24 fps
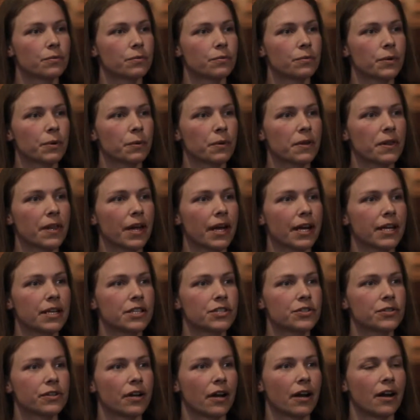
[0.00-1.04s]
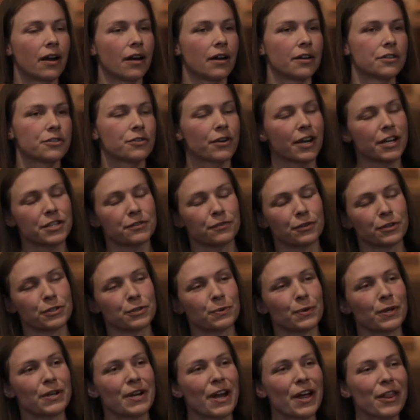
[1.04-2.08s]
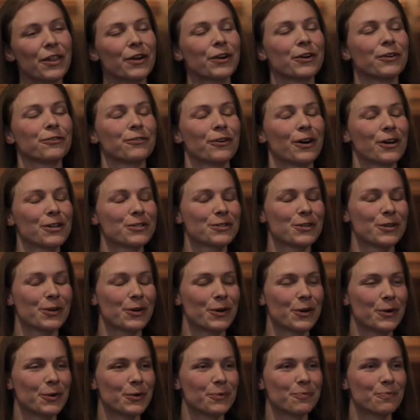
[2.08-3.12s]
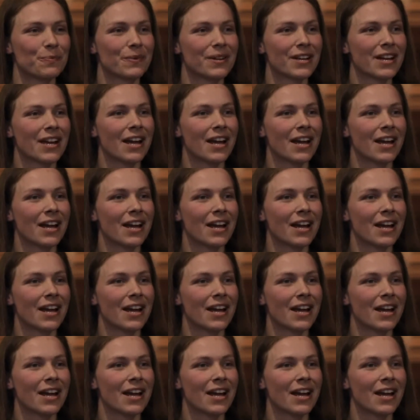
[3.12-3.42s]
we were then uh, transferred to another foster home.